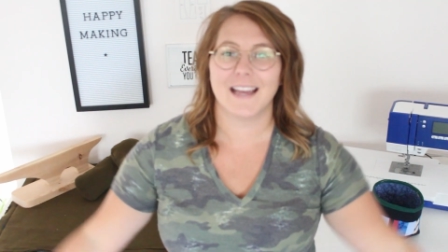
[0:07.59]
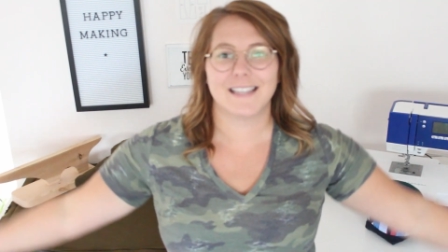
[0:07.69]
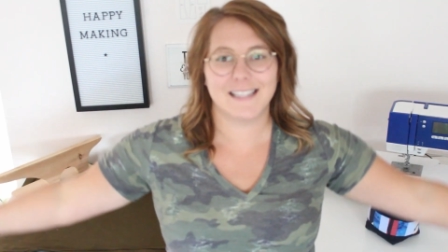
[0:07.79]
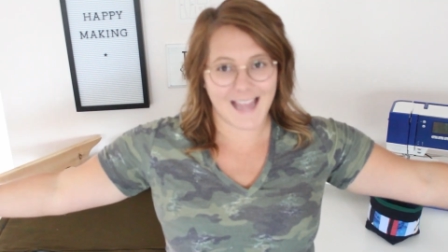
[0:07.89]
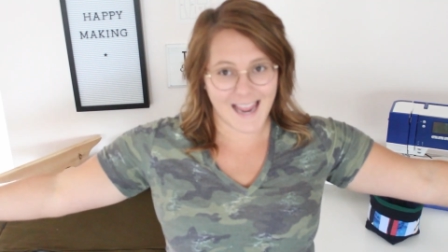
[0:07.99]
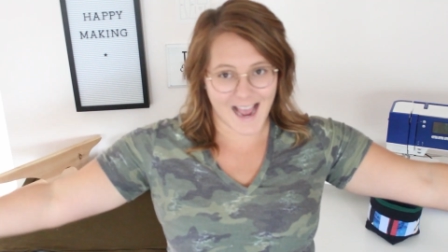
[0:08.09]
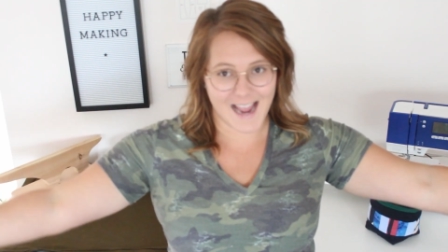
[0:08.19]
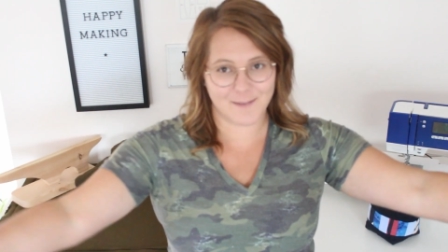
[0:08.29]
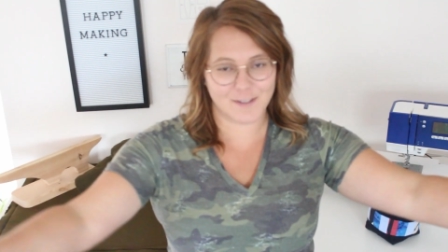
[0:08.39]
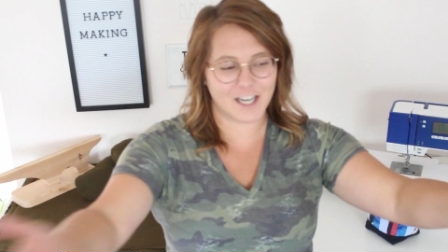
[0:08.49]
Today
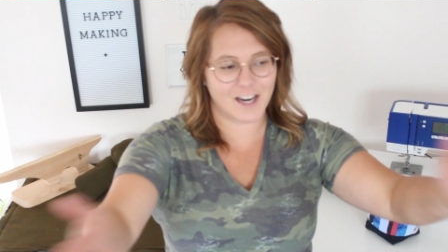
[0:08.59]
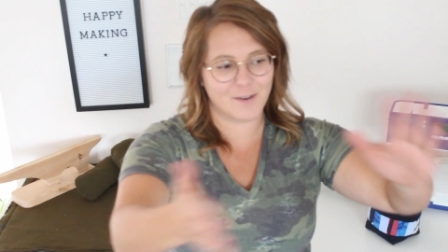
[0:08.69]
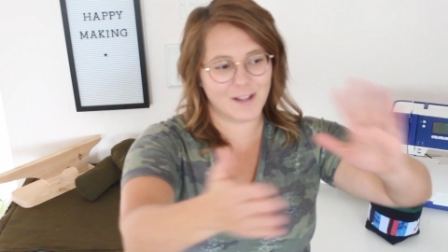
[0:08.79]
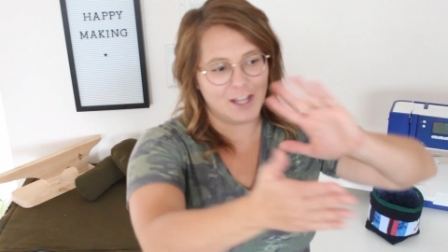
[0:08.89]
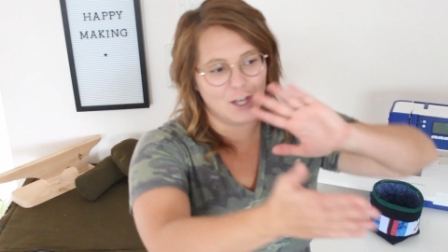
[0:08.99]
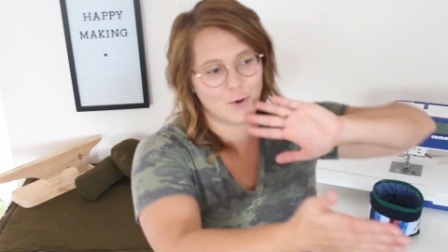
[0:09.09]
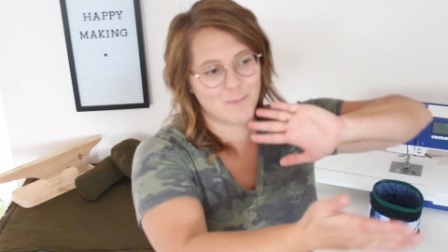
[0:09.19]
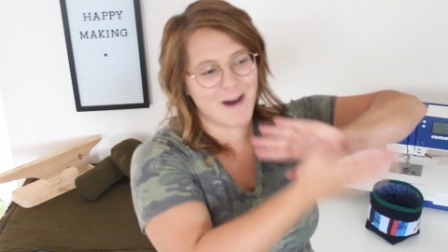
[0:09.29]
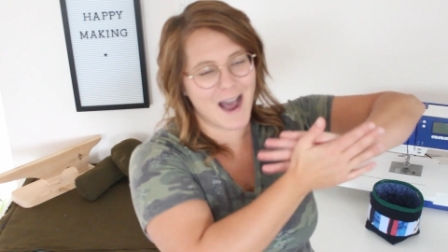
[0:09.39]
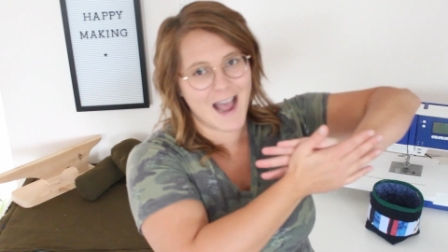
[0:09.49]
I am sharing with you
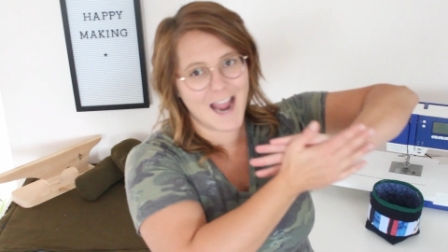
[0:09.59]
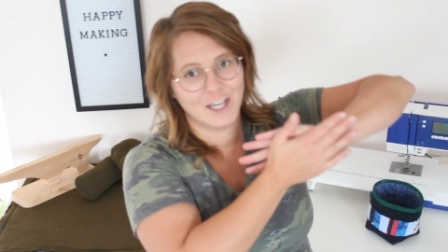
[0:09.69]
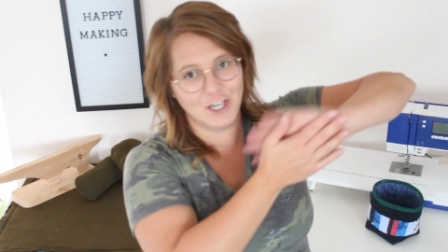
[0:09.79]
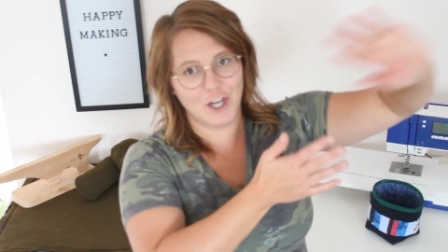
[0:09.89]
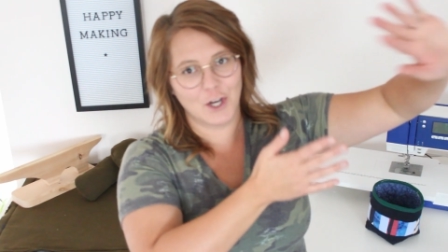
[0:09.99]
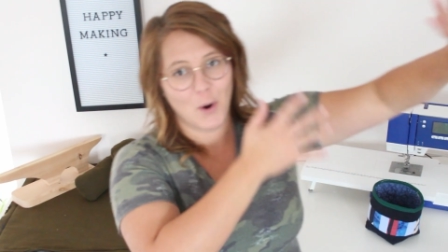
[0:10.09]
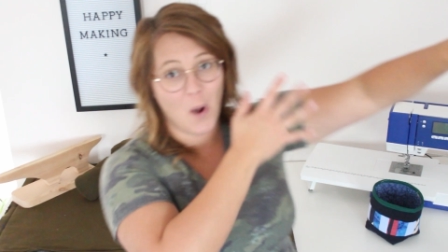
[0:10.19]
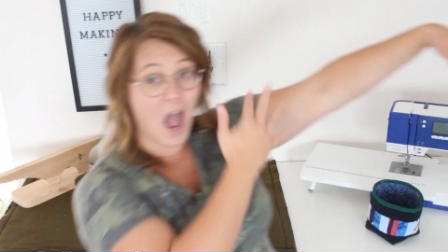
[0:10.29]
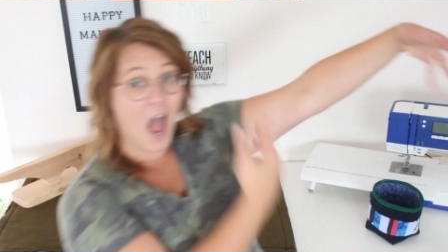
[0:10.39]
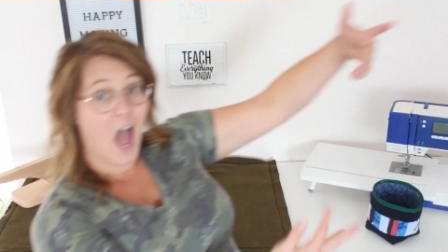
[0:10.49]
my new